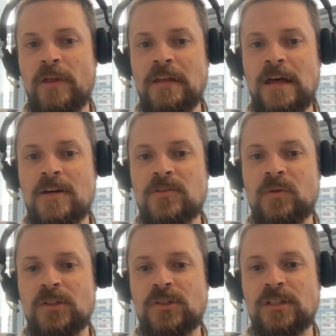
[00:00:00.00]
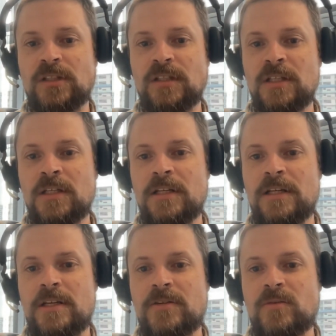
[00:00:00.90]
last question
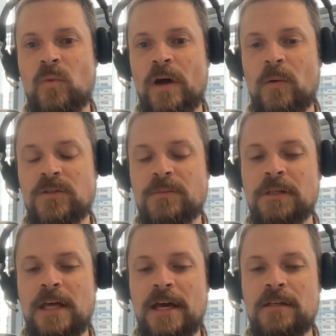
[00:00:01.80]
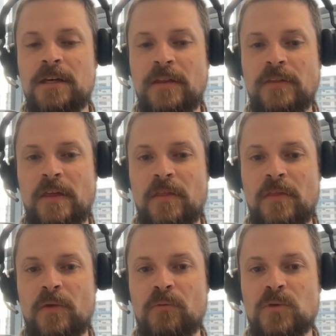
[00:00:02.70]
is where was it played? And then
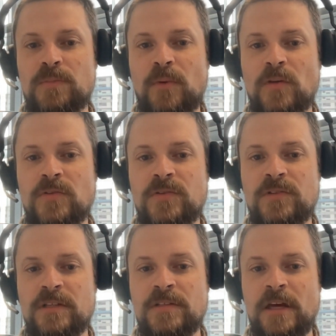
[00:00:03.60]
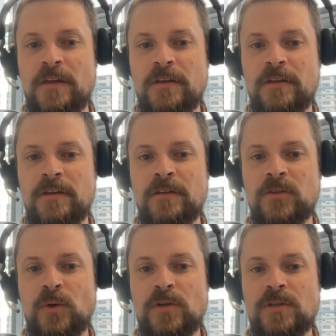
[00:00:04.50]
the response is under
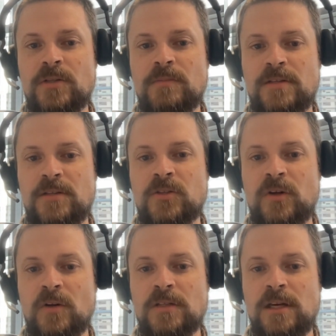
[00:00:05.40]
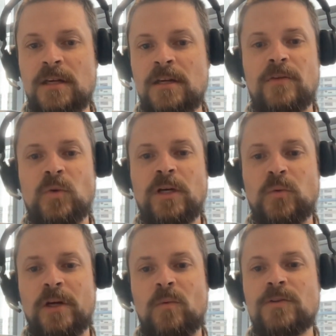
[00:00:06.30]
choices, message, content. The
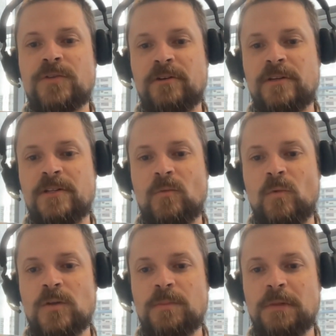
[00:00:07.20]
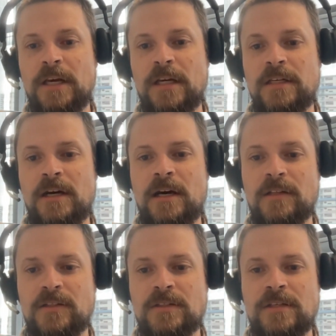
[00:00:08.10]
2020 World Series was played in
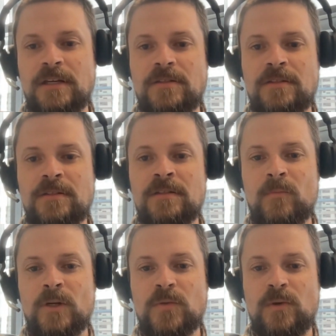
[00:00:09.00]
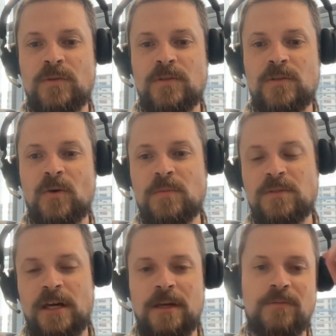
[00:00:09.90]
Arlington, Texas, which was the new home
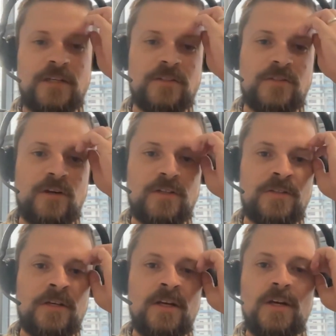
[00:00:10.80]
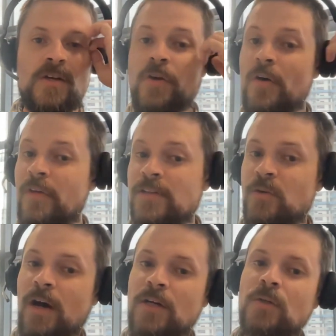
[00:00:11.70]
stadium of Texas Rangers. So that's
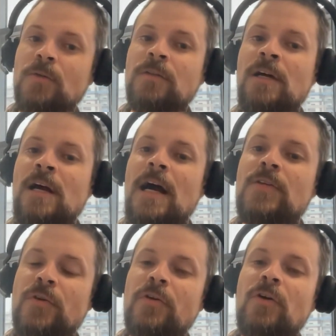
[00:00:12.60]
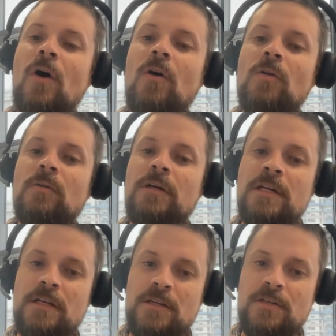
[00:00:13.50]
quite cool. And so the goal
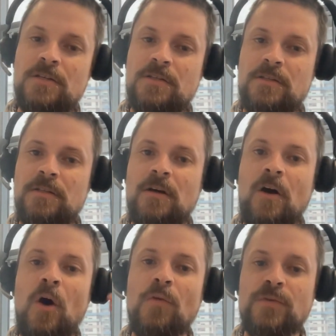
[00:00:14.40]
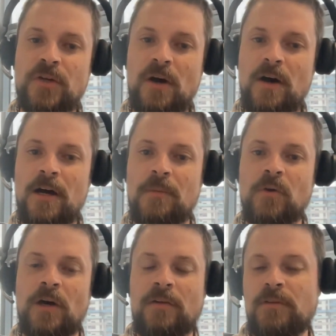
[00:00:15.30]
is over time,
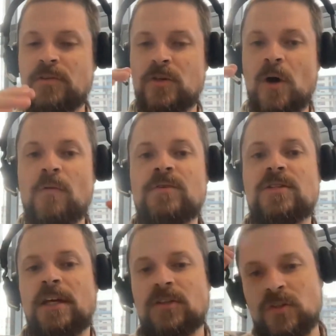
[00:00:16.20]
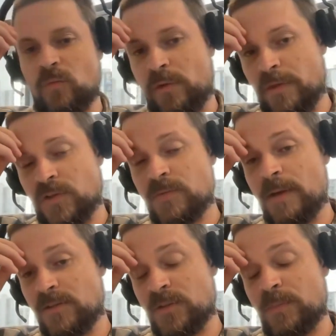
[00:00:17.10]
you're having this conversation with this
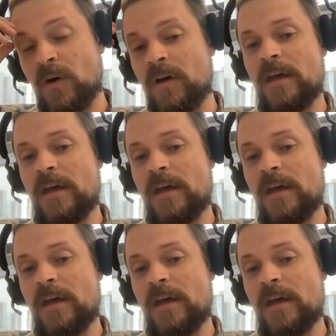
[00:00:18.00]
message bot